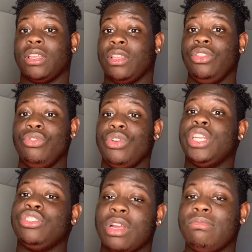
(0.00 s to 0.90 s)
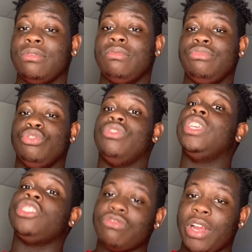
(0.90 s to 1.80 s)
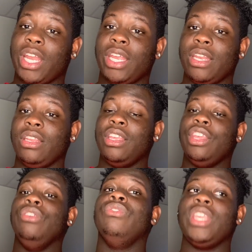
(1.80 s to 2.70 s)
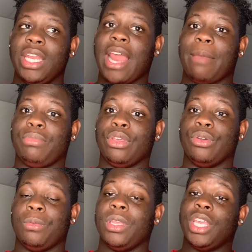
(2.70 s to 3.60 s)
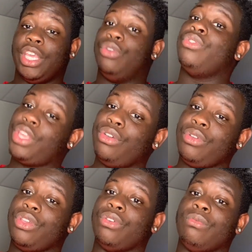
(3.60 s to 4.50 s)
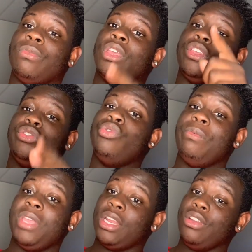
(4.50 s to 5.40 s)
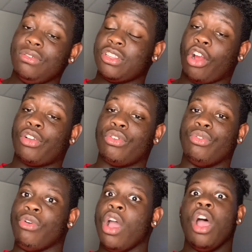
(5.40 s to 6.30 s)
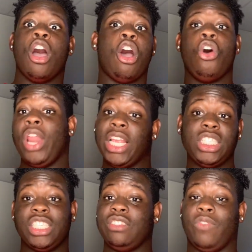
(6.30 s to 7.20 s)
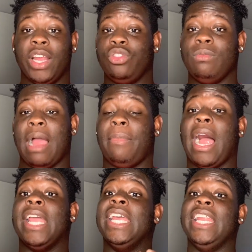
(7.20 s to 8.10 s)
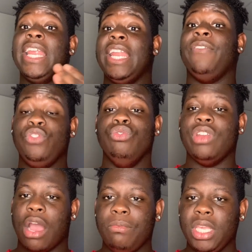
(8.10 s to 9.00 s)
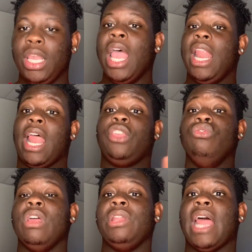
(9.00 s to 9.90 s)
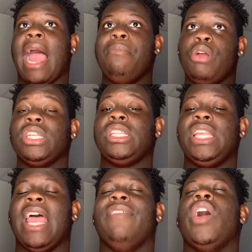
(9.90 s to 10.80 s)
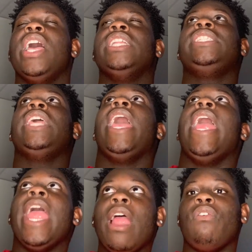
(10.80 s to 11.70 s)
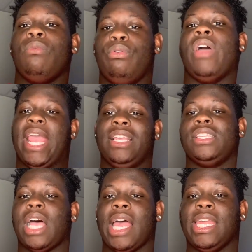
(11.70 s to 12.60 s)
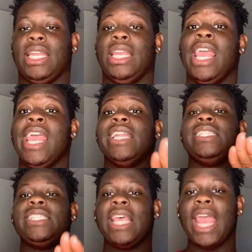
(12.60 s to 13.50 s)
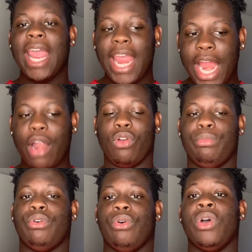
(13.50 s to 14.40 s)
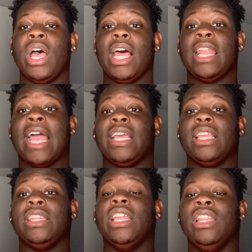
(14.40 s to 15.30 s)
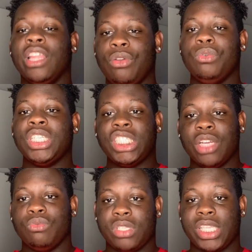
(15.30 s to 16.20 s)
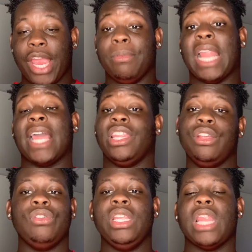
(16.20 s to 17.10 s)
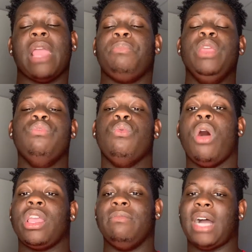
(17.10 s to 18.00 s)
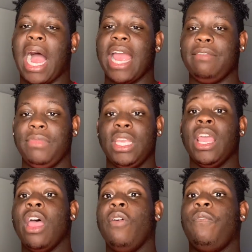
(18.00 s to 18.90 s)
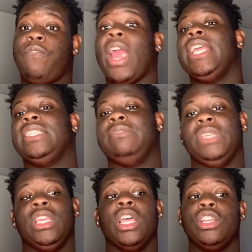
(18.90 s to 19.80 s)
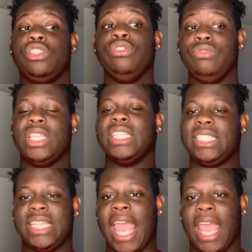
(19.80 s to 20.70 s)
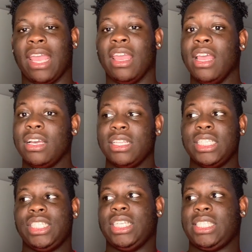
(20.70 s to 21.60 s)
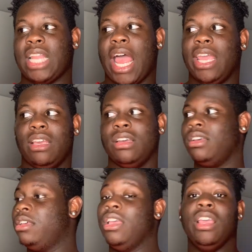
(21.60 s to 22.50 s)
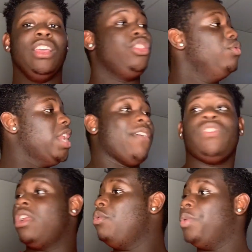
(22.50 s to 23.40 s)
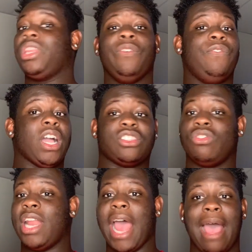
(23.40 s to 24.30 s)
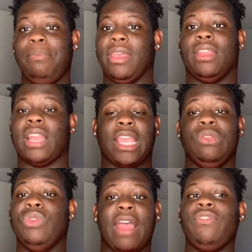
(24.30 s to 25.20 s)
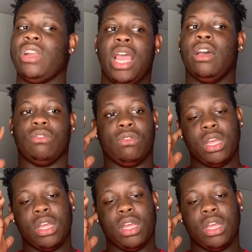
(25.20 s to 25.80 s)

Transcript: You gonna get in trouble. You gonna get stranded. He gonna kidnap you. He gonna kill you. You gonna be in a news article. All that shit just ran through my mind. And then if you know me, like, you know that I personally have terrible anxiety. Terrible. Like, the littlest shit will scare me. Like, literally, like, people walking behind me frightens me to this day. Because it's just like, you never know what the fuck's gonna happen. Like, you never know.